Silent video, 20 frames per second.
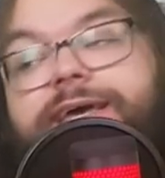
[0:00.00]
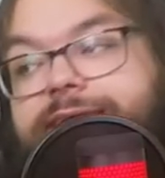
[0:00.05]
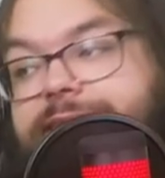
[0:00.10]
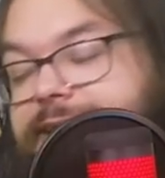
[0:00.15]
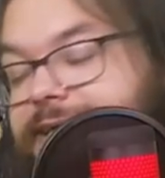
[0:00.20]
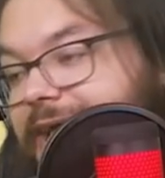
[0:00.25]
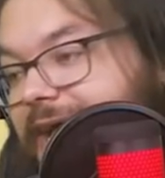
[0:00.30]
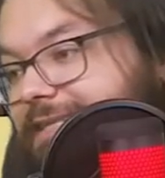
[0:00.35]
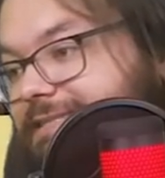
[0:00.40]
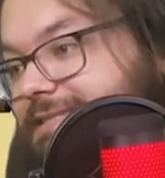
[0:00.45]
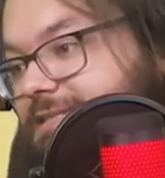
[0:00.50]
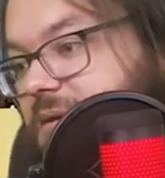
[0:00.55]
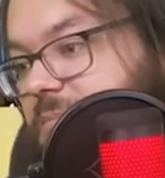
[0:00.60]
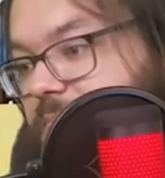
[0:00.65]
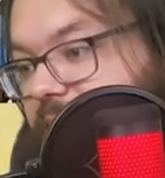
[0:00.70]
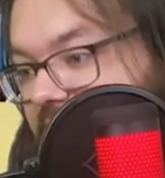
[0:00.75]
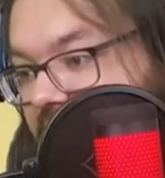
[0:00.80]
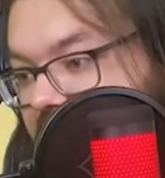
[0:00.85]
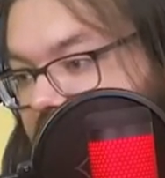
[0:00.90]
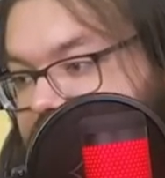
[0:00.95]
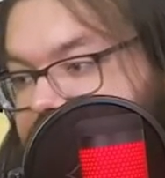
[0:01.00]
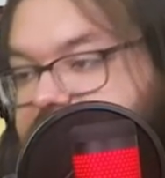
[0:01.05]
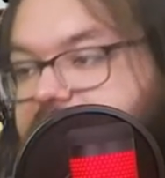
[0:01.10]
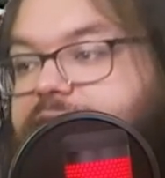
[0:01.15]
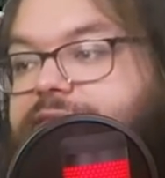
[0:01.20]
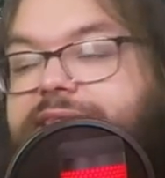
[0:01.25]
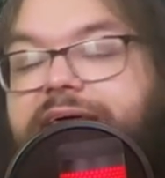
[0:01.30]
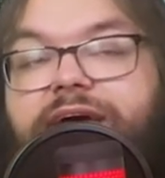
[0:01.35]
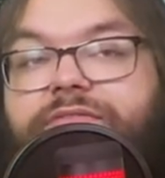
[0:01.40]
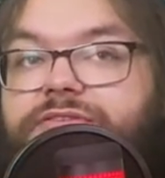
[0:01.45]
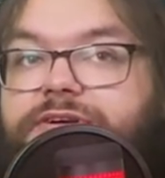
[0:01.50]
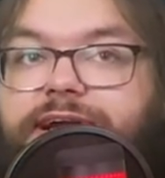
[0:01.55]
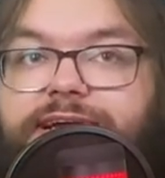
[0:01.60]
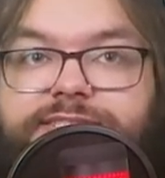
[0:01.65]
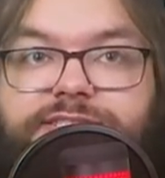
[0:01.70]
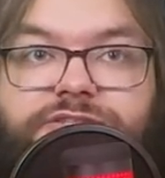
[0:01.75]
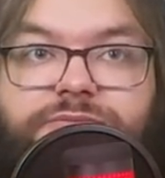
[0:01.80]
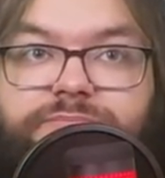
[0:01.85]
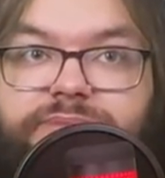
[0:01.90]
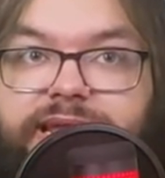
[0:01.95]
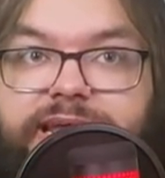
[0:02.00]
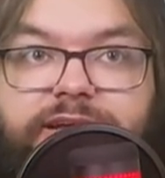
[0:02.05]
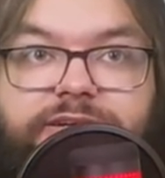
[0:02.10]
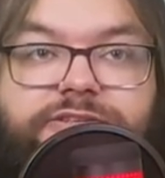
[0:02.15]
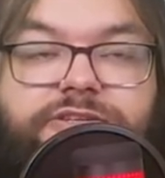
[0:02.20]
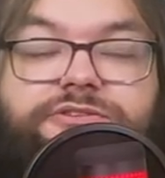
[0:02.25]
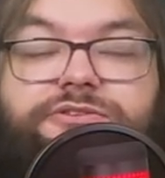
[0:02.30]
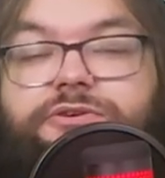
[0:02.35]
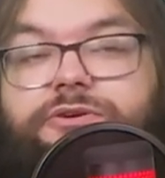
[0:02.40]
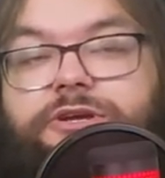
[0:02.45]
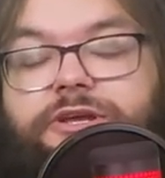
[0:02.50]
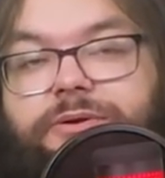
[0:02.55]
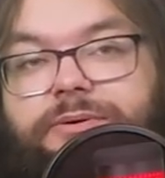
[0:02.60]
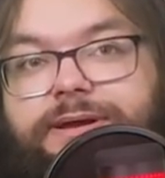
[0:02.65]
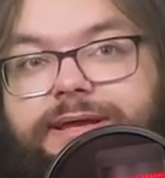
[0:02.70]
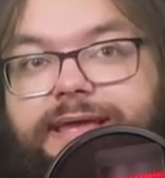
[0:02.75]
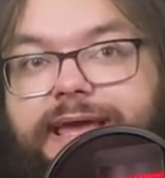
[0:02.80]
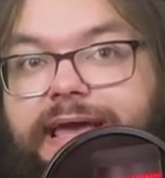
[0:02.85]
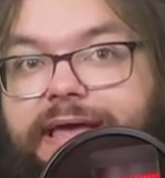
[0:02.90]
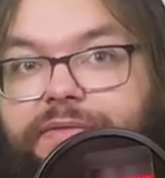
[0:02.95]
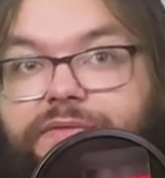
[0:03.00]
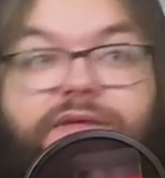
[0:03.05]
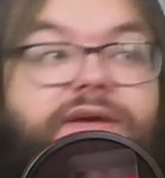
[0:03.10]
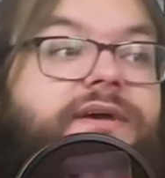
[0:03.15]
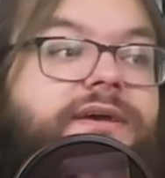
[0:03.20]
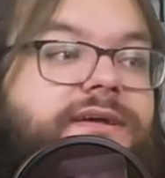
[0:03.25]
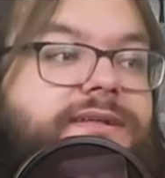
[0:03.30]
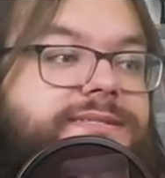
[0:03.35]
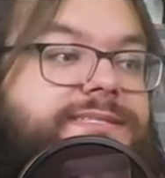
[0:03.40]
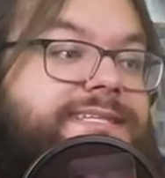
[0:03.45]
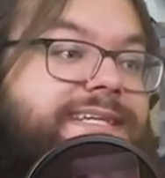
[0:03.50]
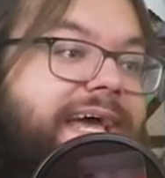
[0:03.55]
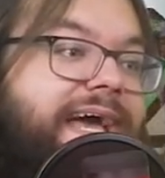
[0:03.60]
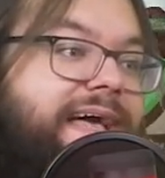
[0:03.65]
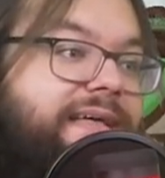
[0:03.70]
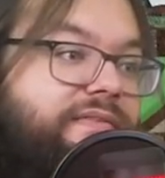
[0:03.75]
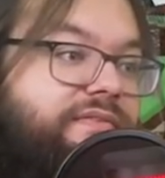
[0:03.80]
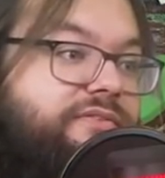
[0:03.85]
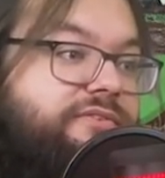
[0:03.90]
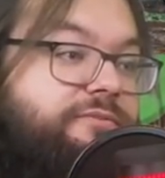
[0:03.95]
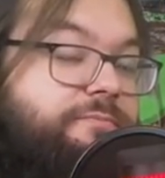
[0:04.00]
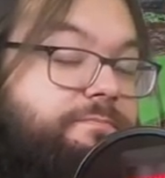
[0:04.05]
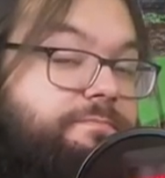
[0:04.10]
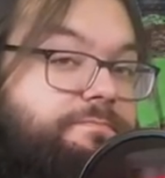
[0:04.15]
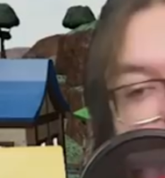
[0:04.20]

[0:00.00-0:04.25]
He gets the badge and never has to play the tutorial again. The end.